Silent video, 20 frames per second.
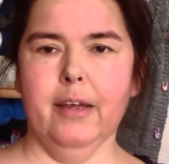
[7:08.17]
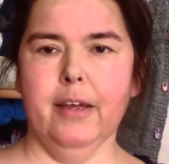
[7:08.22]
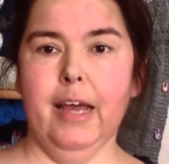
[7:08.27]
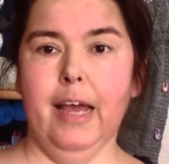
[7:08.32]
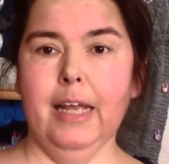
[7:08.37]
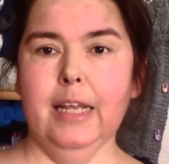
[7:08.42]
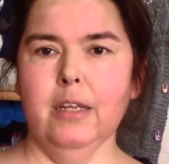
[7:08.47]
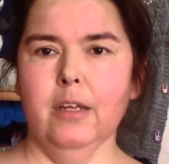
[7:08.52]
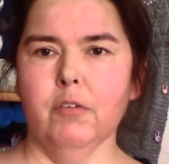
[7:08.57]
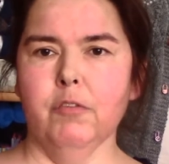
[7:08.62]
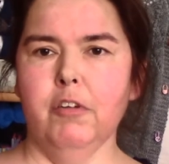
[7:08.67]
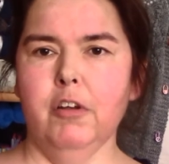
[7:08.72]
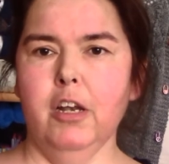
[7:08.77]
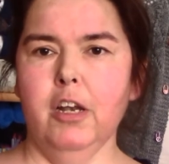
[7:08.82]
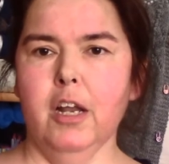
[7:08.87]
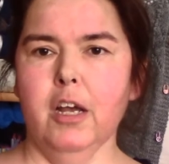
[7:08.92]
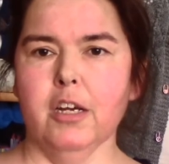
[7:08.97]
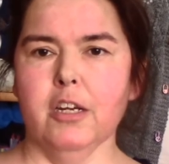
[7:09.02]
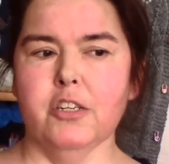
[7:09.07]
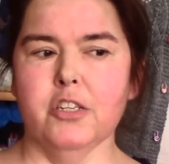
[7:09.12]
kind of
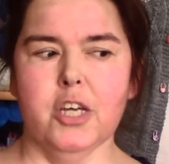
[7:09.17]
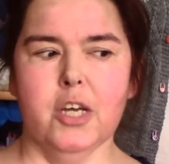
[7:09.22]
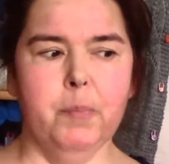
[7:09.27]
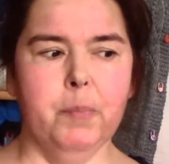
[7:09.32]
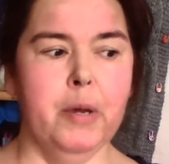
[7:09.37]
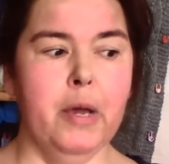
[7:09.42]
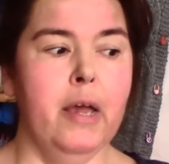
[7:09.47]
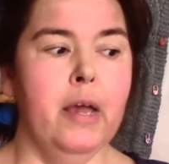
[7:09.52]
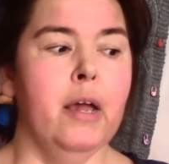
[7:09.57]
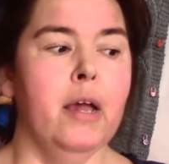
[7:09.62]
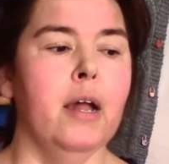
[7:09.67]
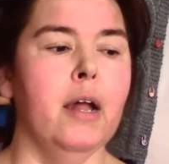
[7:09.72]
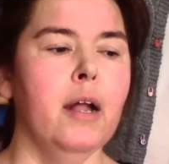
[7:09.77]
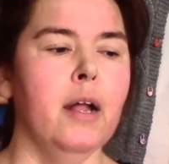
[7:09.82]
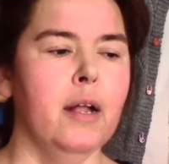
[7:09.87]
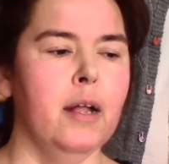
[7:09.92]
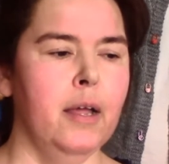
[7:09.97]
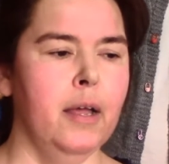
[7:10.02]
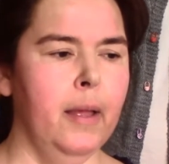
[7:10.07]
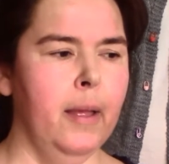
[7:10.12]
locked up.
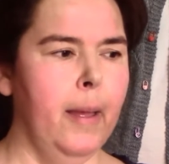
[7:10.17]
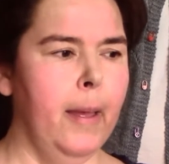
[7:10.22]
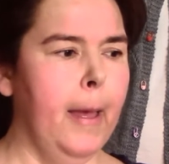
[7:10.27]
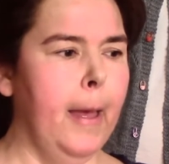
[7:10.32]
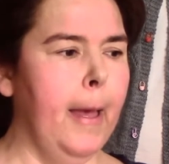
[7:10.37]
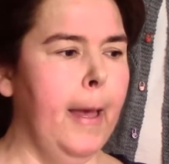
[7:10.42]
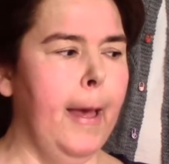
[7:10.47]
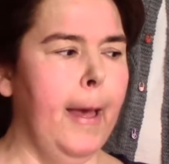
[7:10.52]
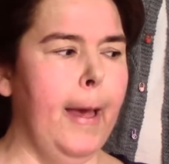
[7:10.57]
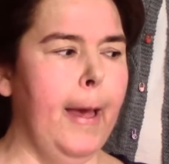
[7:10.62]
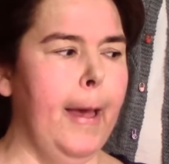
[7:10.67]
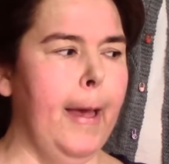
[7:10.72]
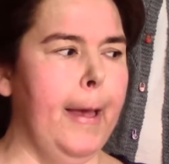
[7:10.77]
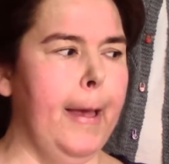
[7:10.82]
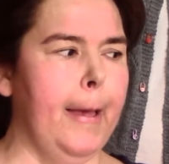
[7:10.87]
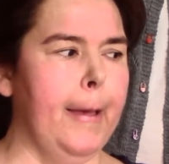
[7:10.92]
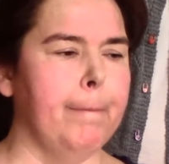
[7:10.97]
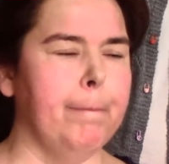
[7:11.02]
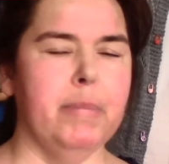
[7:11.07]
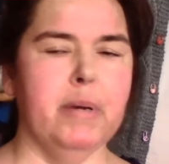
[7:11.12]

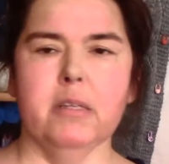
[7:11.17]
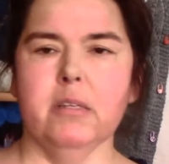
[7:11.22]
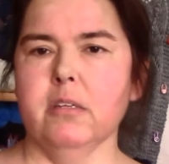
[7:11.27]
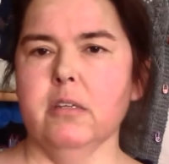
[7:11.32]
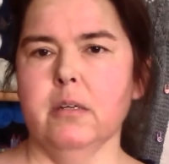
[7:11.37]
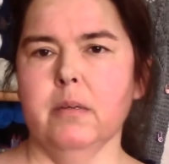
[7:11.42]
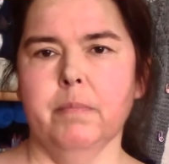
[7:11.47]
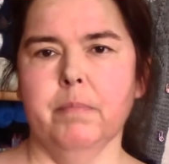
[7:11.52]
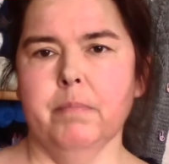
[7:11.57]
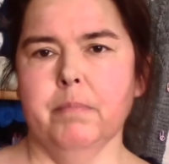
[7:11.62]
But